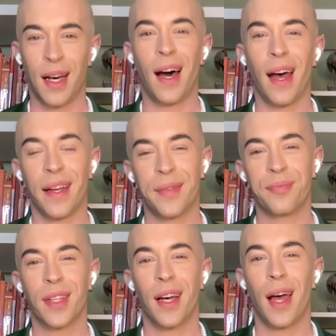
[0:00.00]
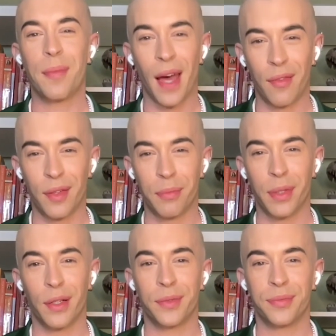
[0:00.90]
Hi, I'm Kalvin
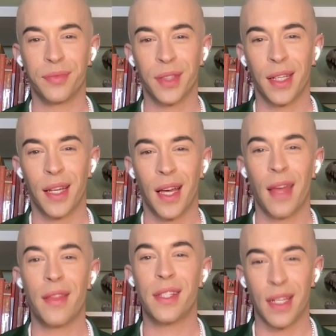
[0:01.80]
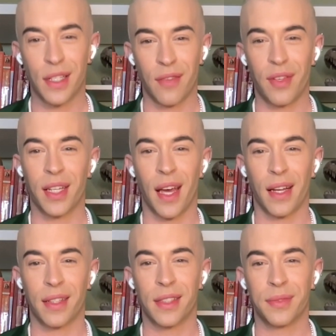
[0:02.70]
Pugh, and this is HIV
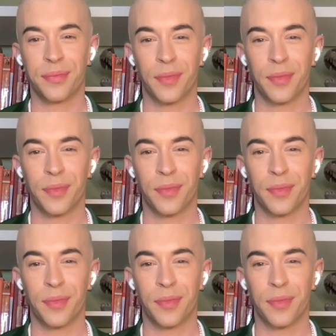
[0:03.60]
Connect,